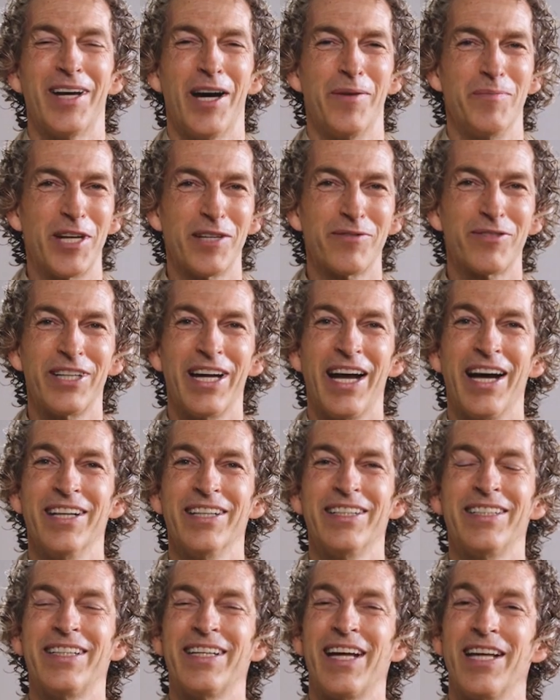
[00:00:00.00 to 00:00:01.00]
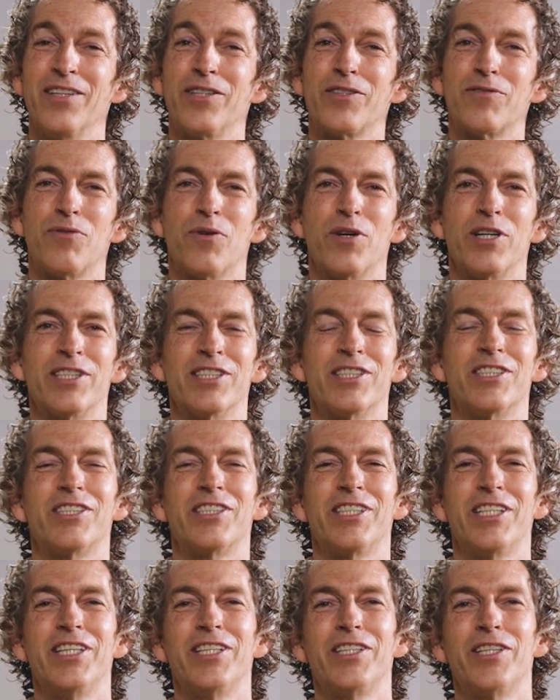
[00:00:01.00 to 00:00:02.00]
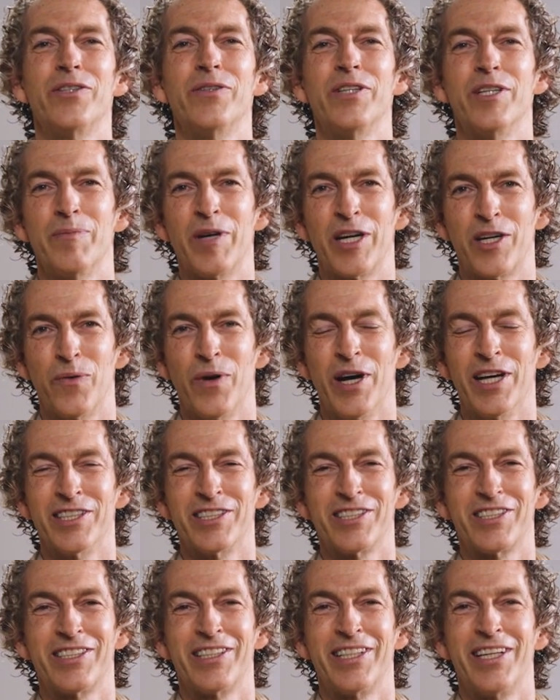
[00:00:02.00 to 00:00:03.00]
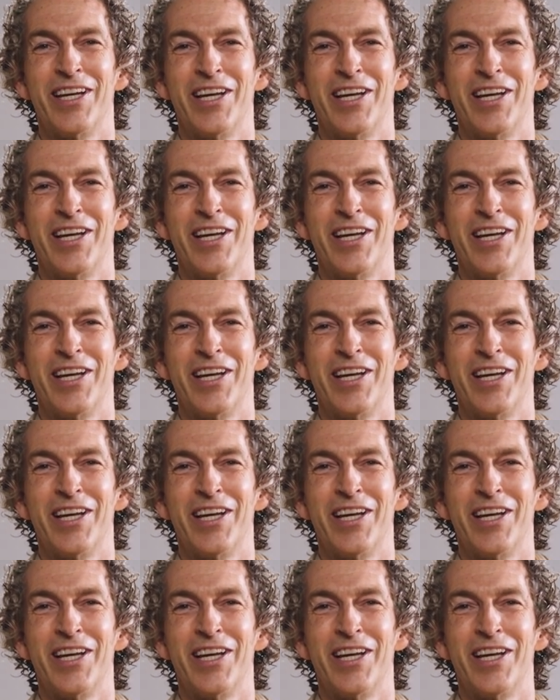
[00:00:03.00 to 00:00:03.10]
I'm Jeffrey Allen, and I look forward to seeing you in my quest.